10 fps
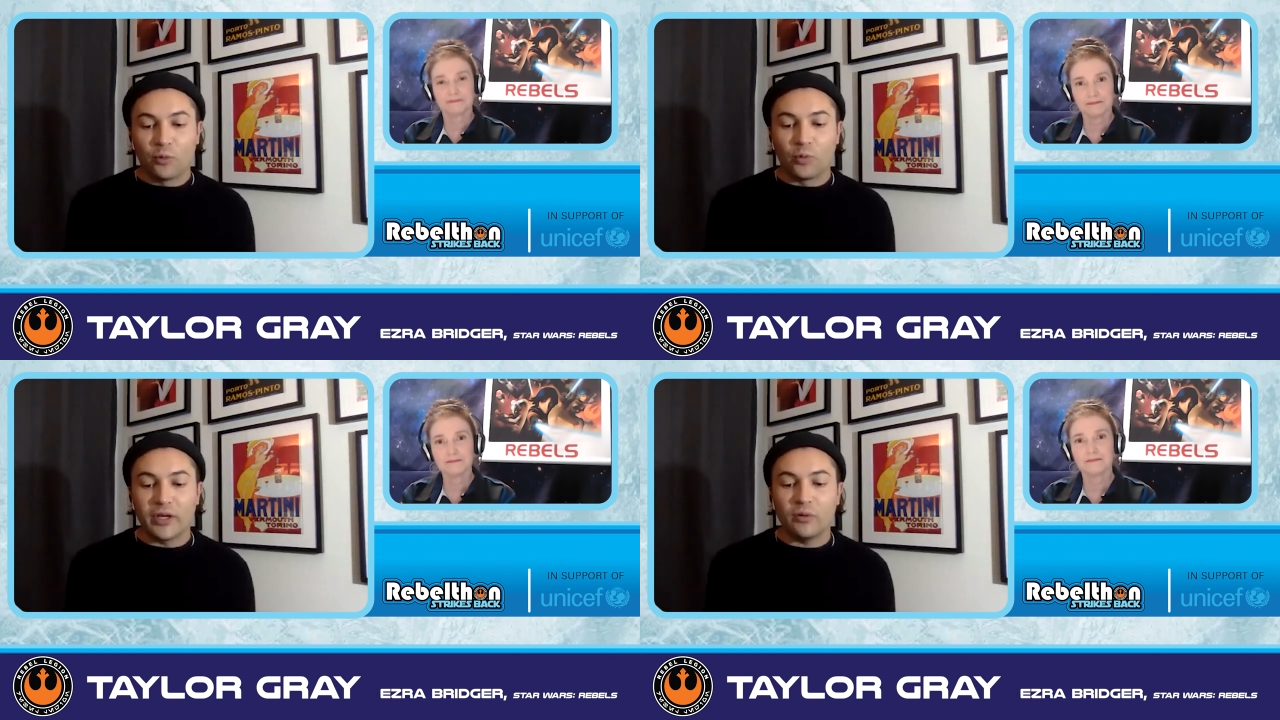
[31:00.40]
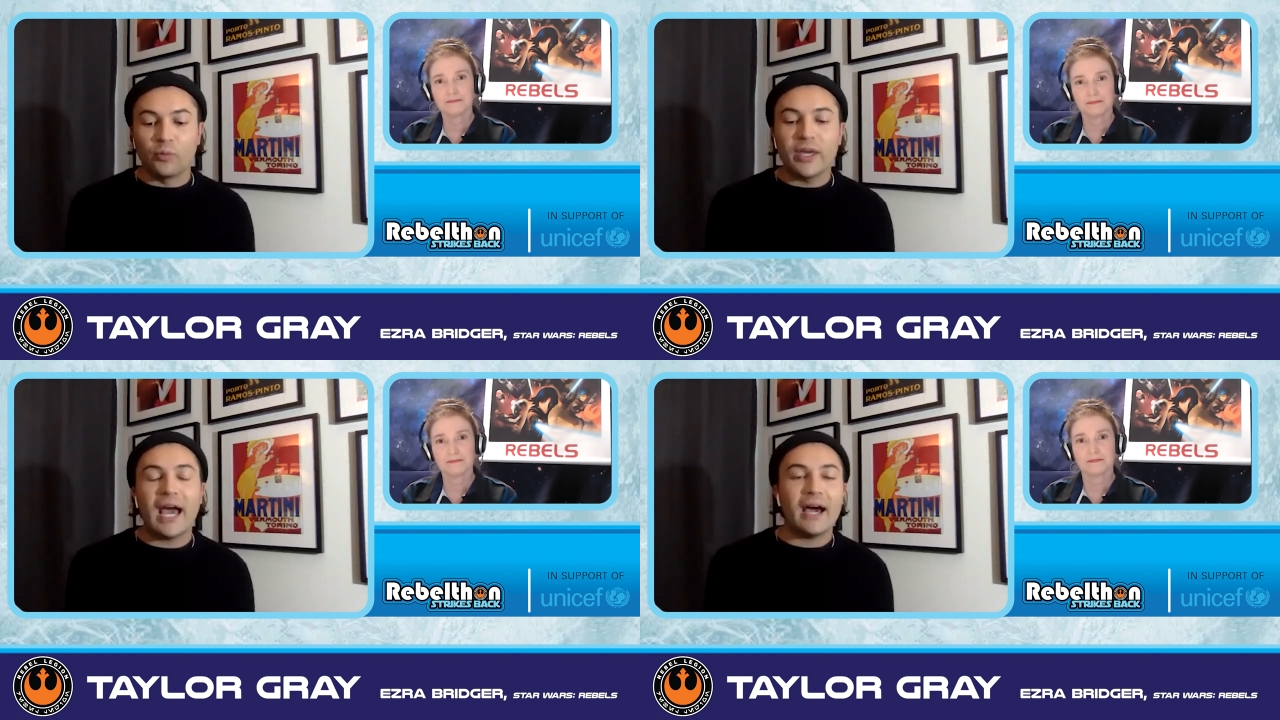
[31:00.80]
Speaker 1: we
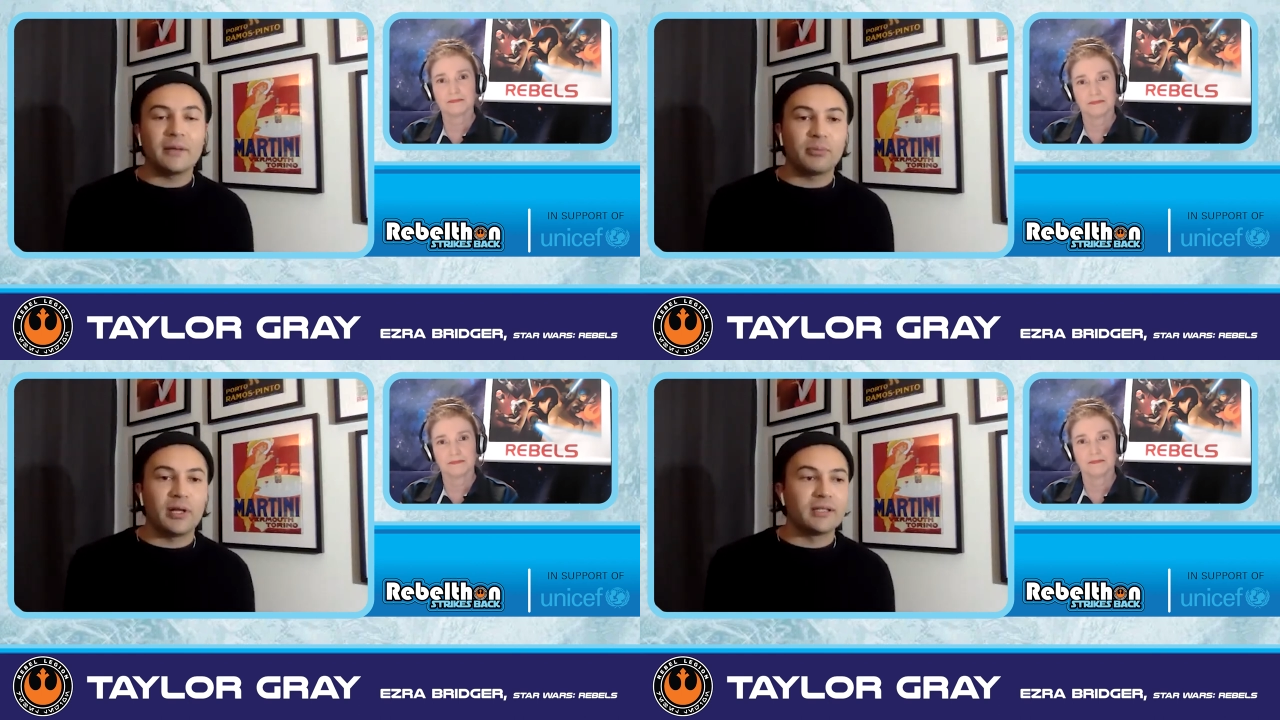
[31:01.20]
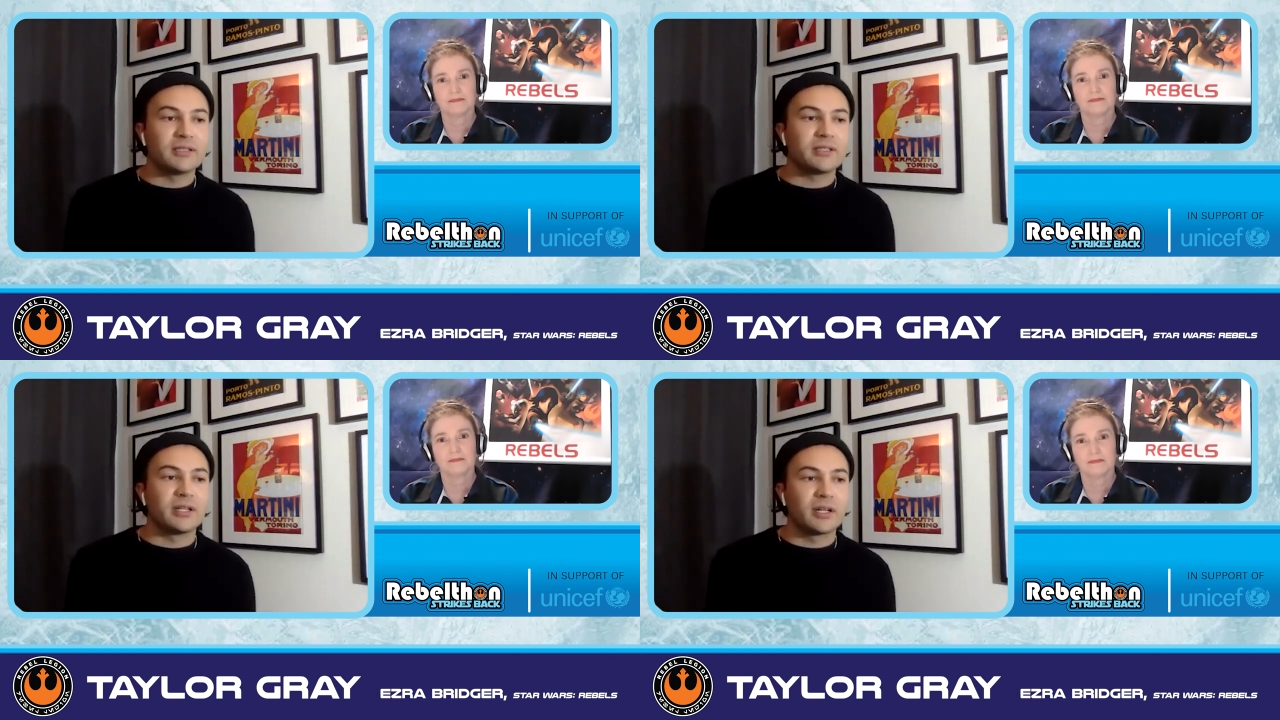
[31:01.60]
we had
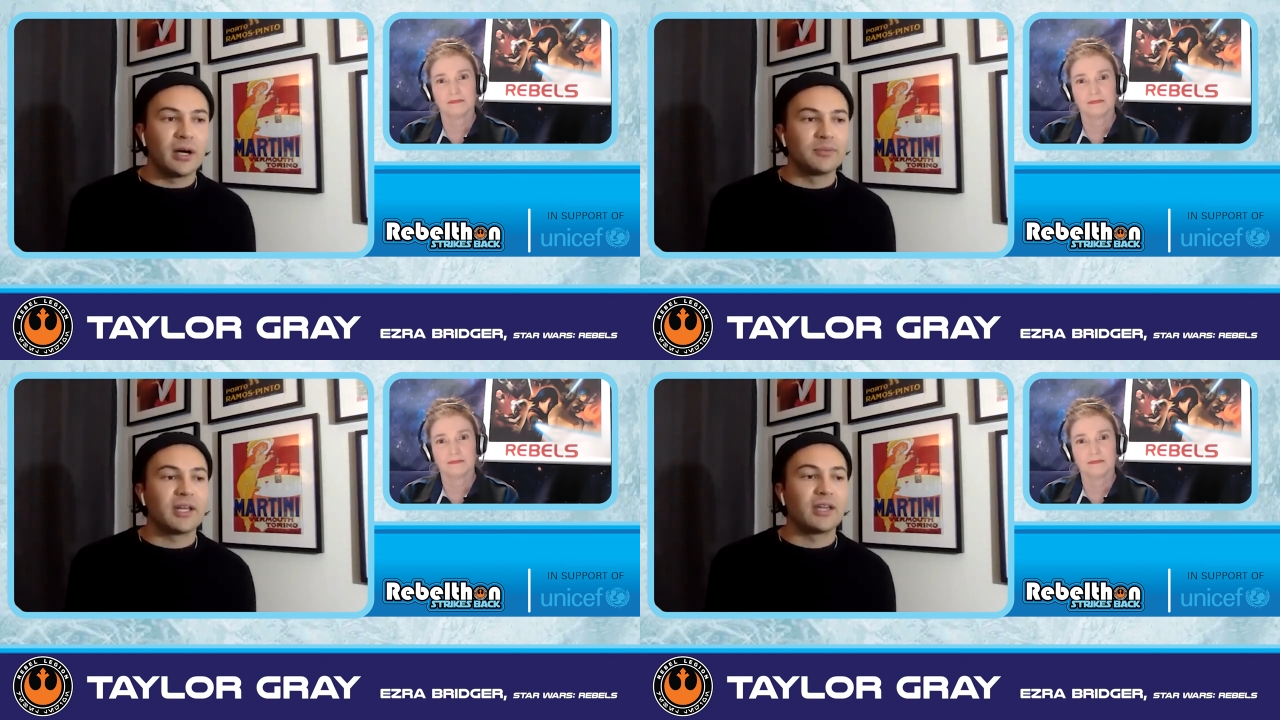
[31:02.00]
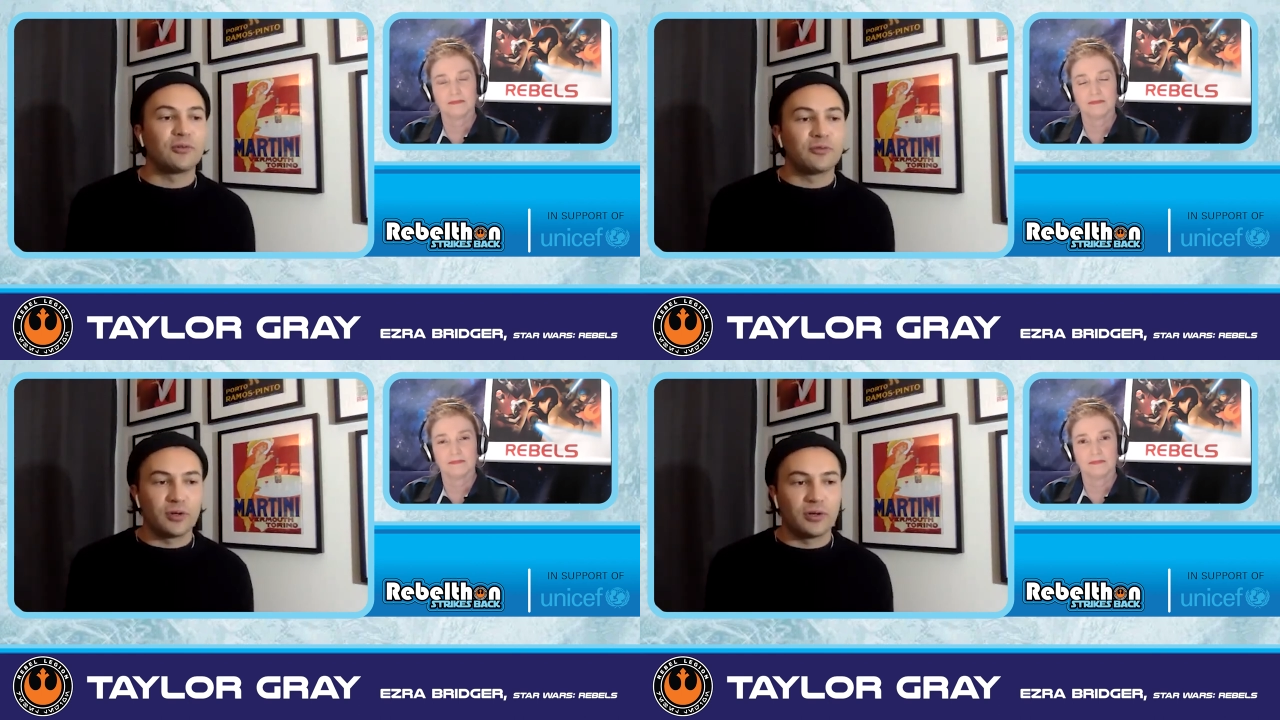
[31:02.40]
plans to come together
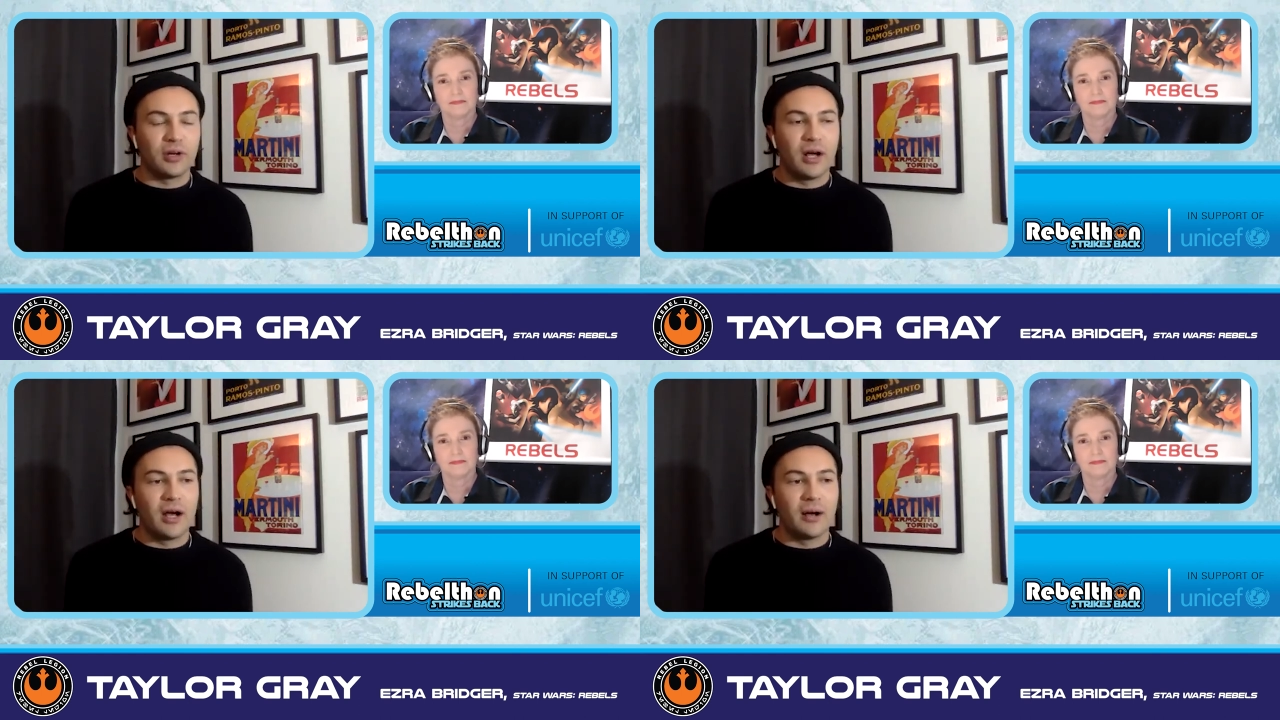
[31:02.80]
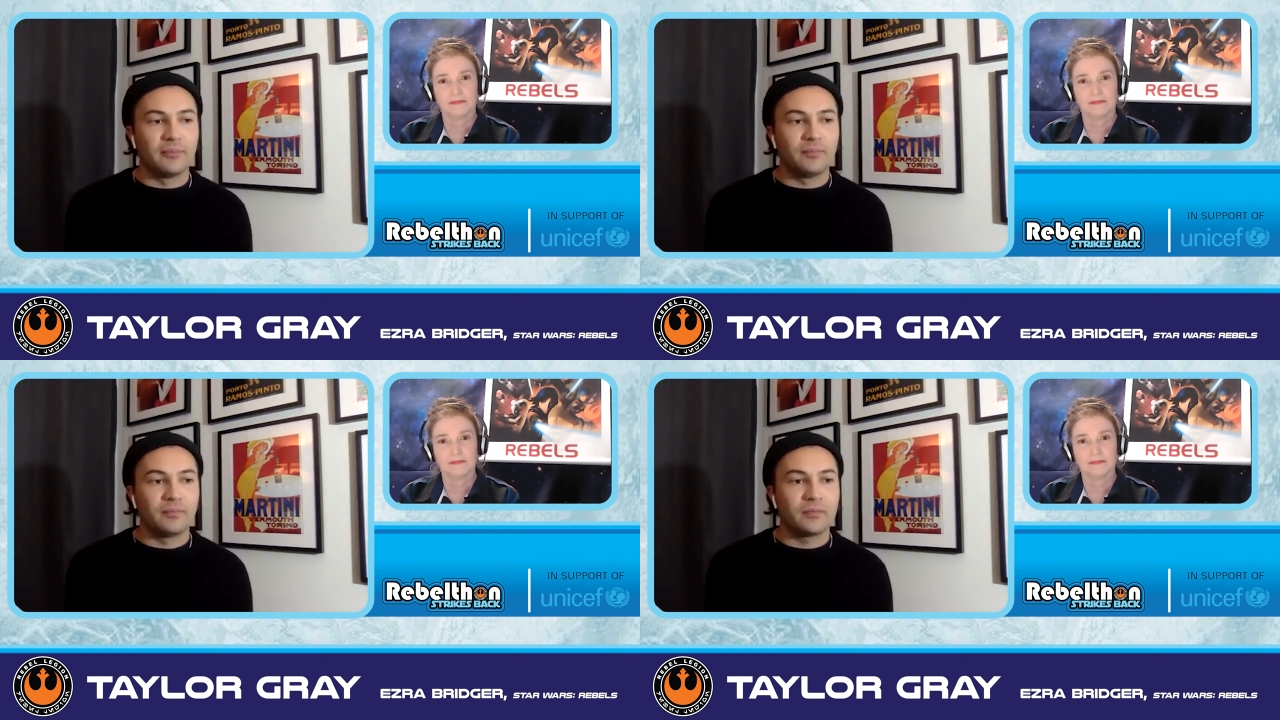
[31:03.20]
for um